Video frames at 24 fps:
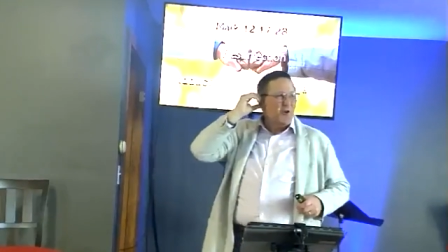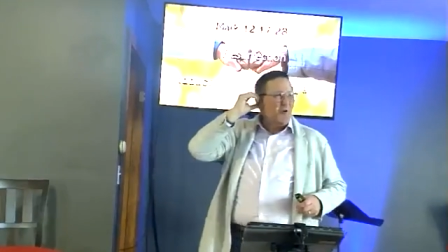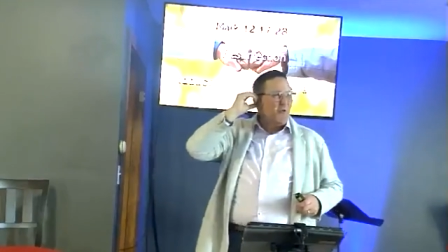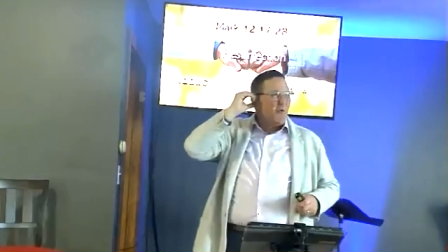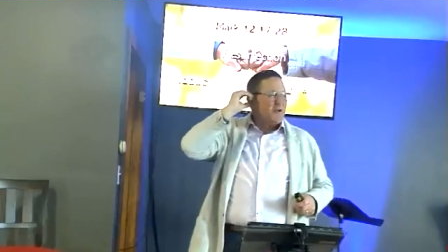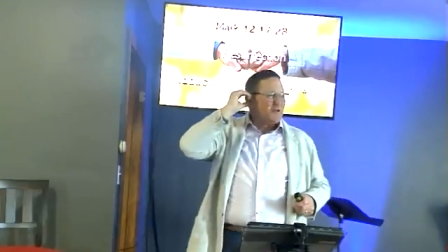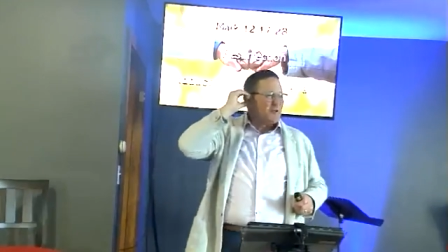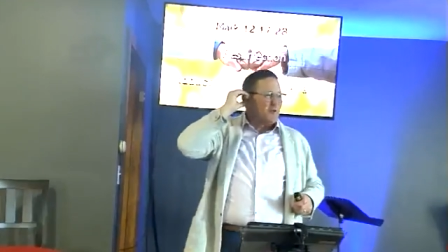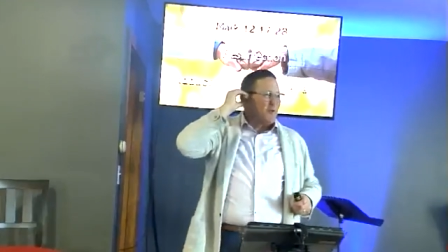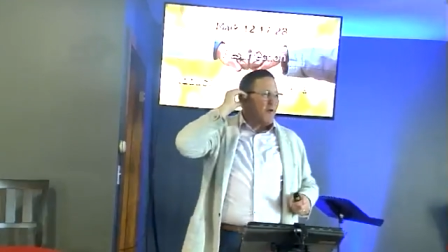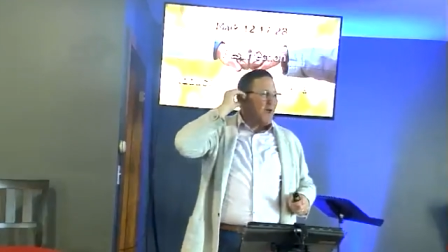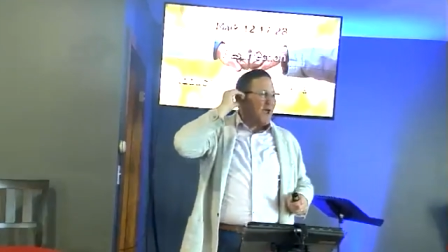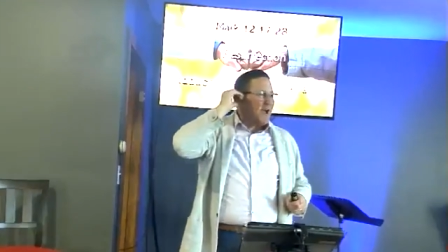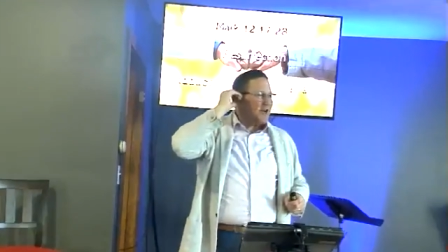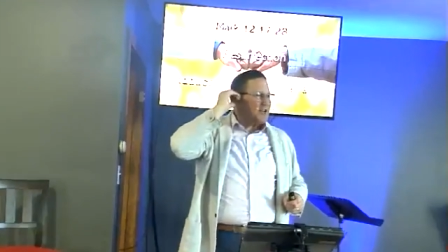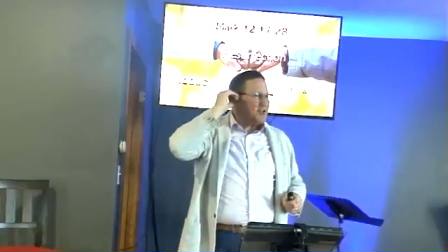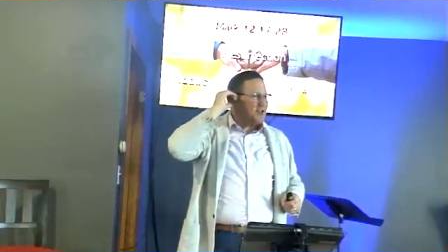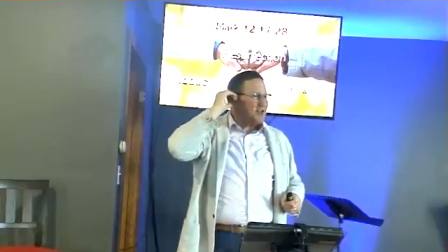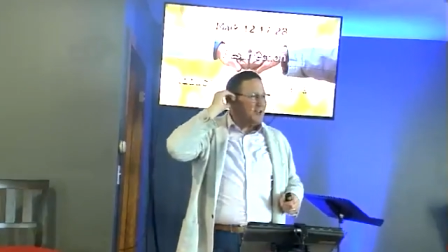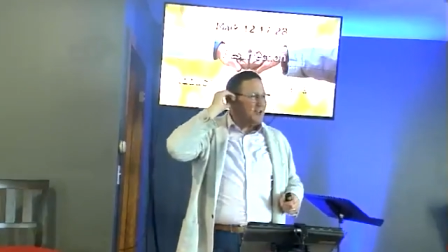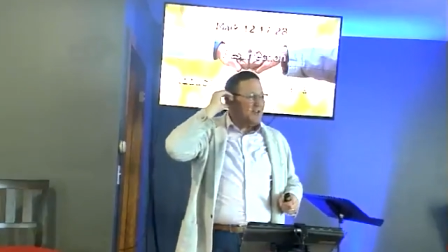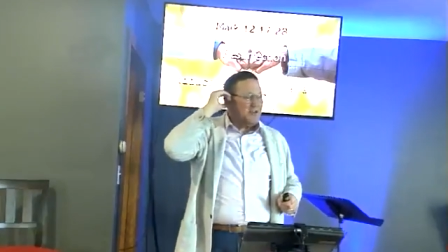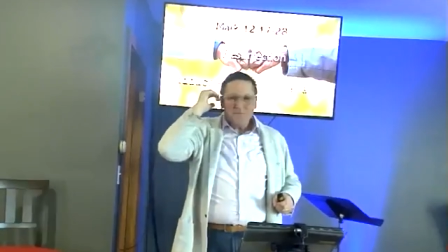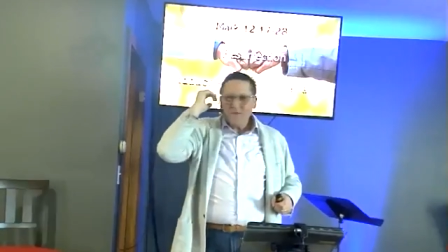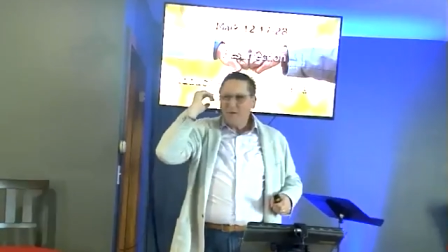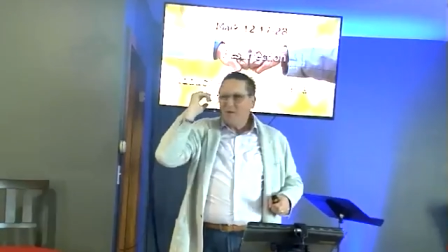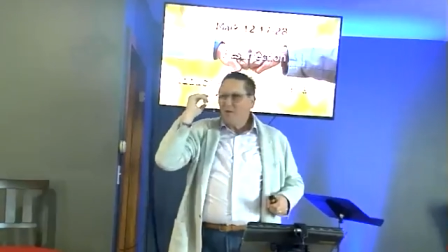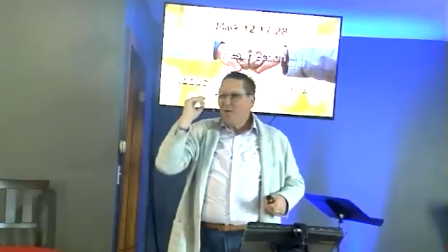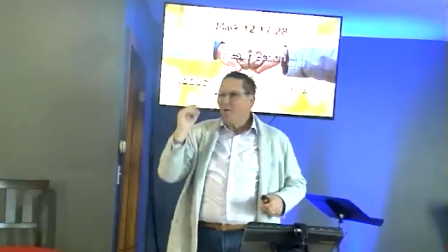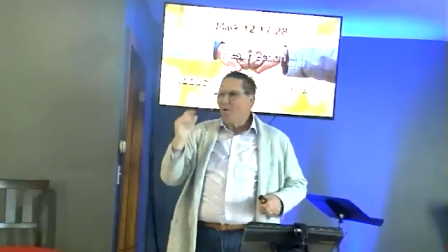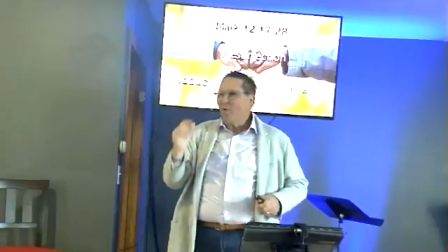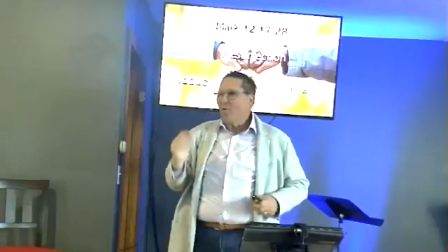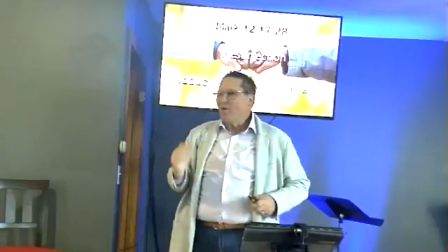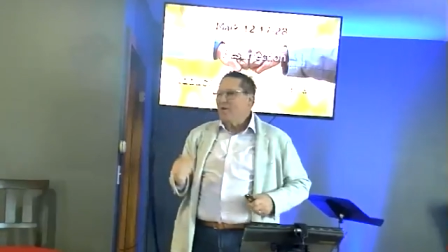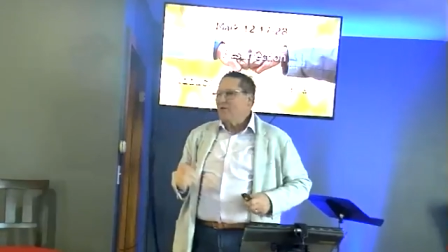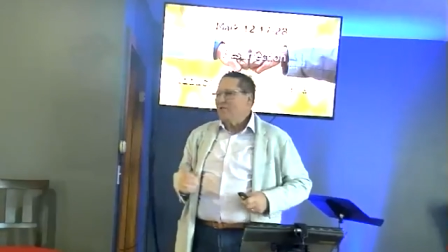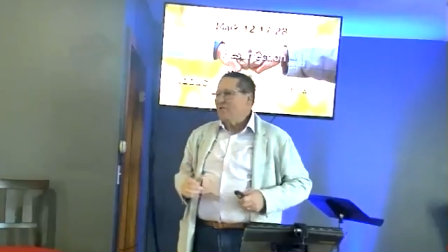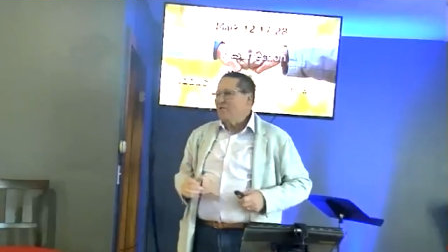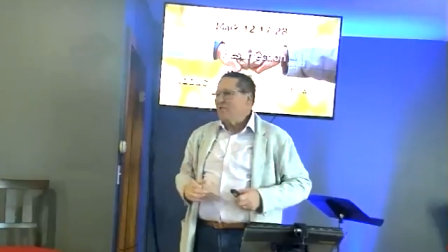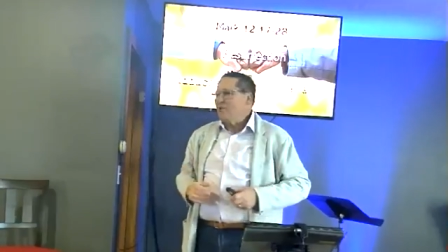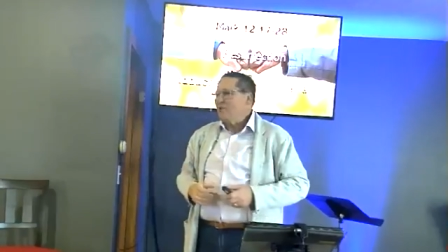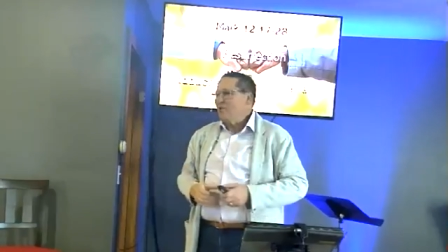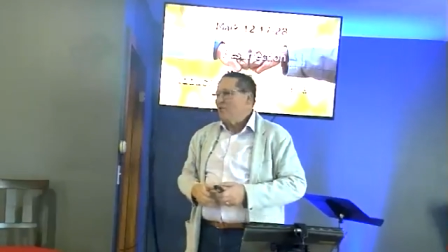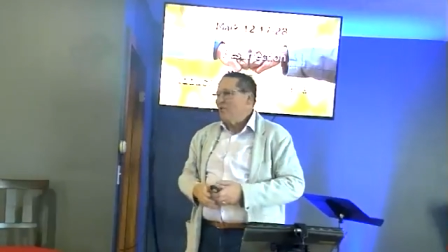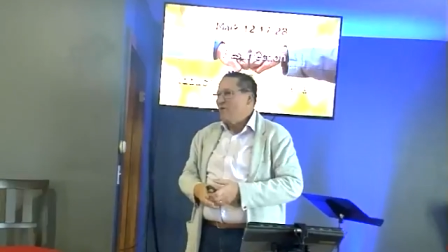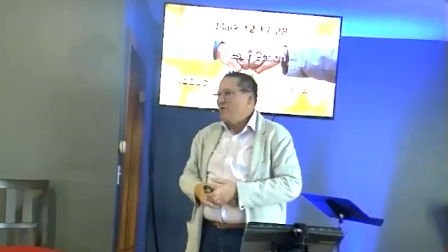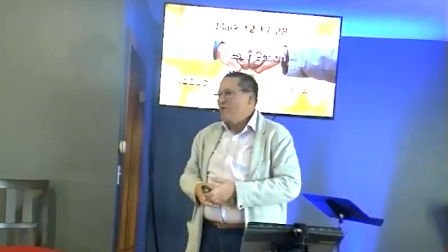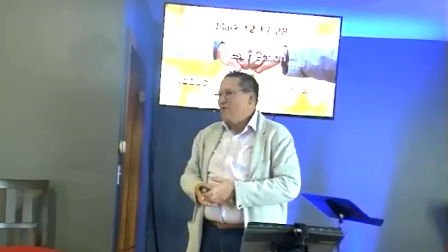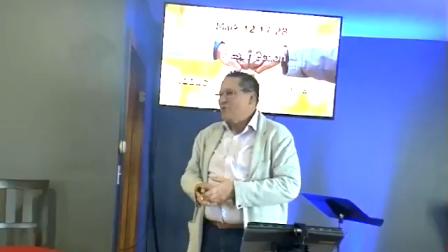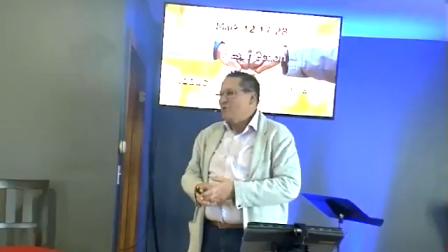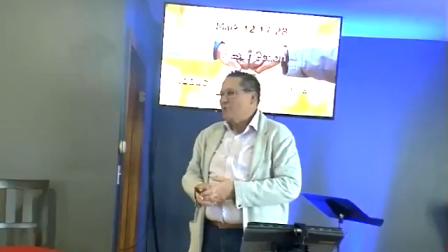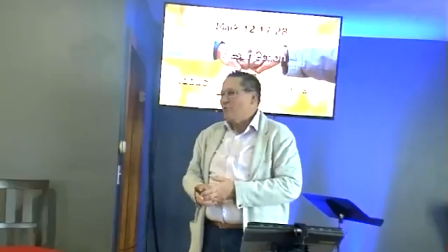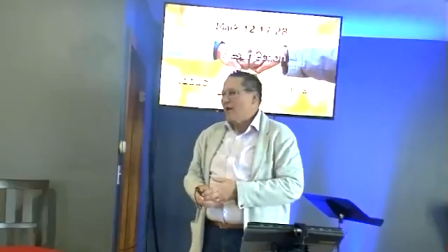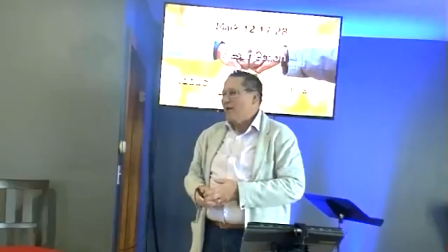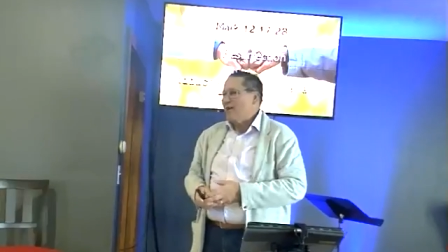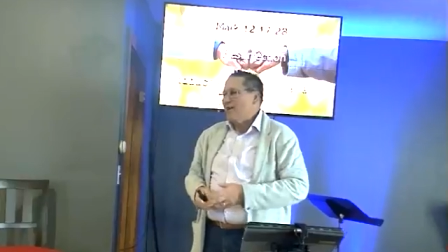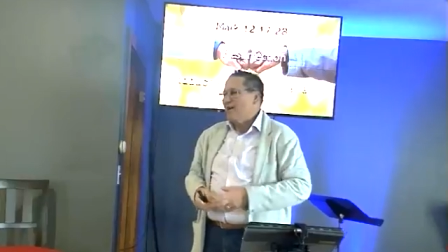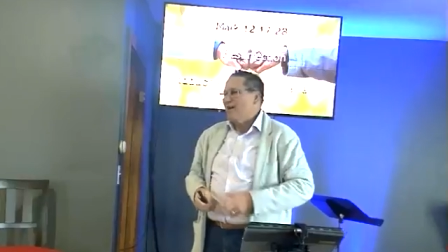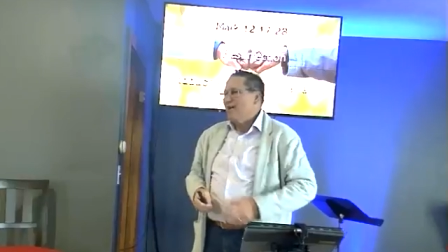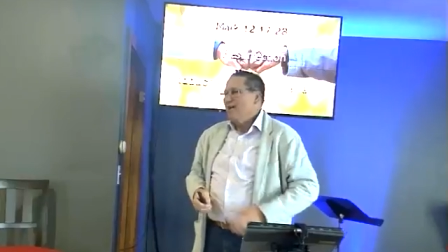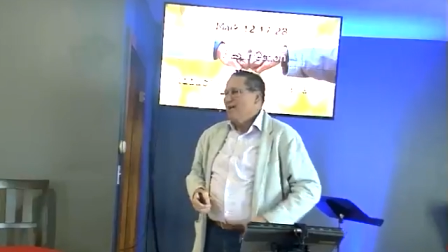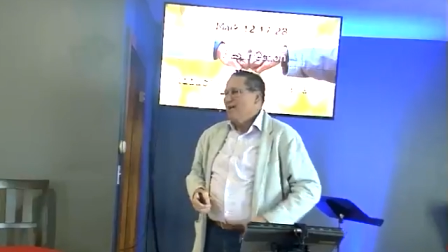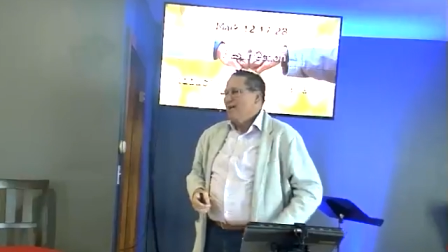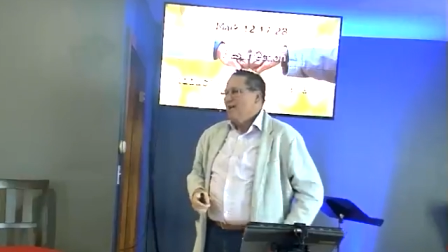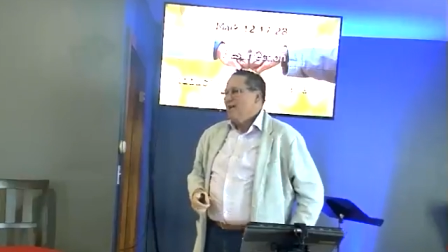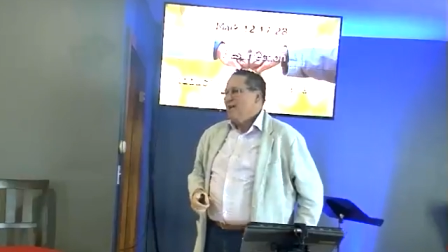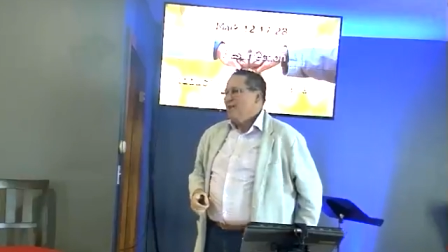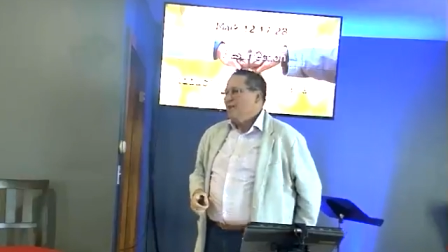no resurrection? Or is he going to try to,